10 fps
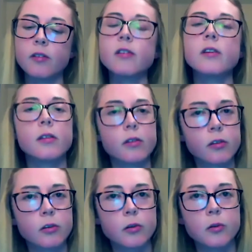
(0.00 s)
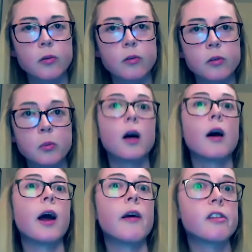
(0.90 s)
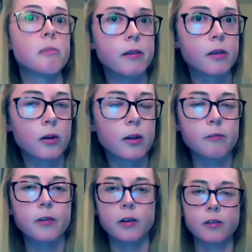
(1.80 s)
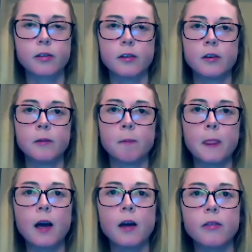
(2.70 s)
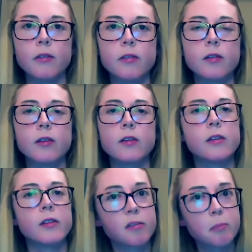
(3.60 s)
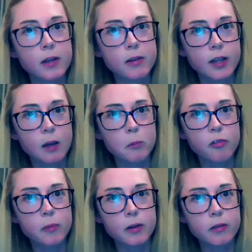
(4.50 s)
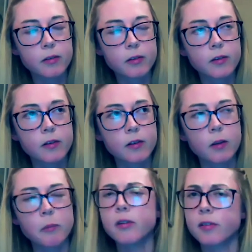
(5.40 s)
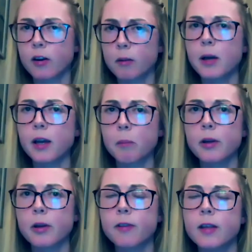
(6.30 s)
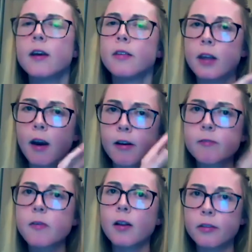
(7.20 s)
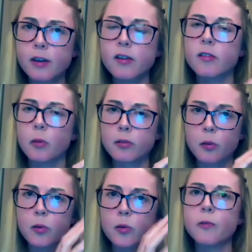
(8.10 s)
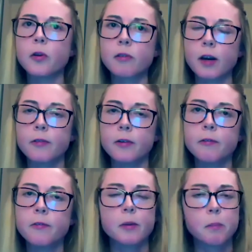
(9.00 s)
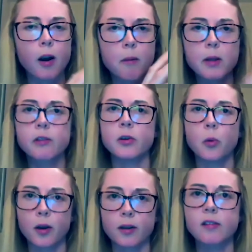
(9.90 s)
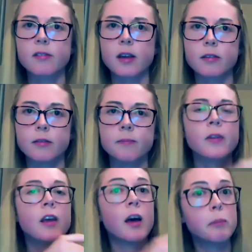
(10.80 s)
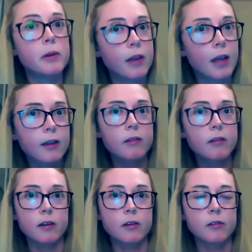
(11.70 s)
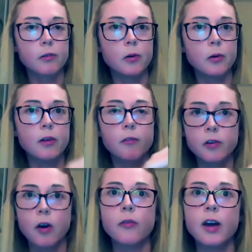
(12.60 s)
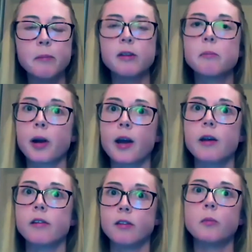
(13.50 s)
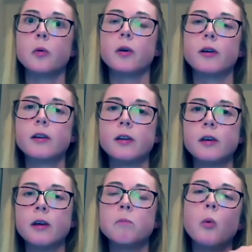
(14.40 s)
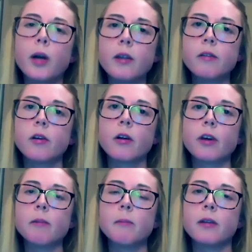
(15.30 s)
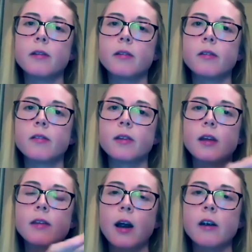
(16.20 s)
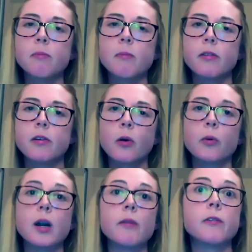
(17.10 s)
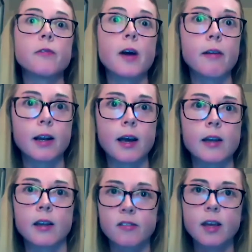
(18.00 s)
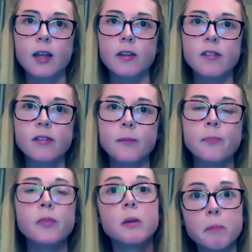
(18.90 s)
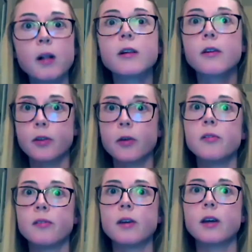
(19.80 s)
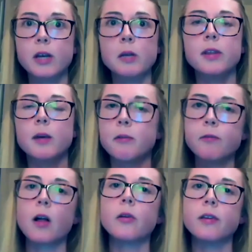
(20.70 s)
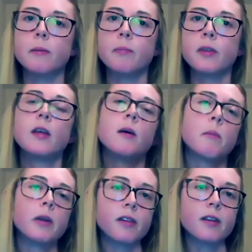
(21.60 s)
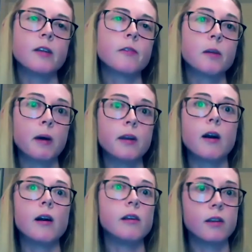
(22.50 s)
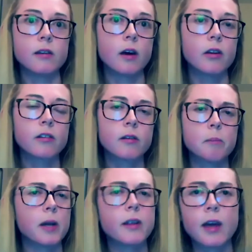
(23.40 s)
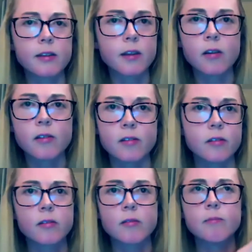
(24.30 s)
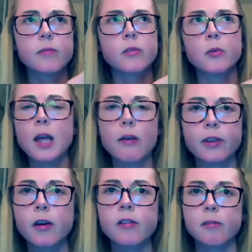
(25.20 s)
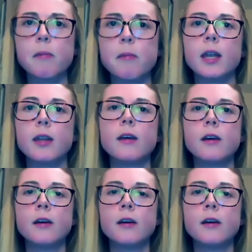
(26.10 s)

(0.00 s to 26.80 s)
decision to allow Irish men to go to the front. And the split in that movement, let me just circle back briefly, the Irish Volunteers, which I showed you a photograph of, the paramilitary organization, had been taken under the control of John Redmond prior to the war. But when John Redmond said that Irish men should go wherever the firing line extends, the bulk of those agreed with him and followed him, but a significant minority did not, about 9,000 to 11,000 men.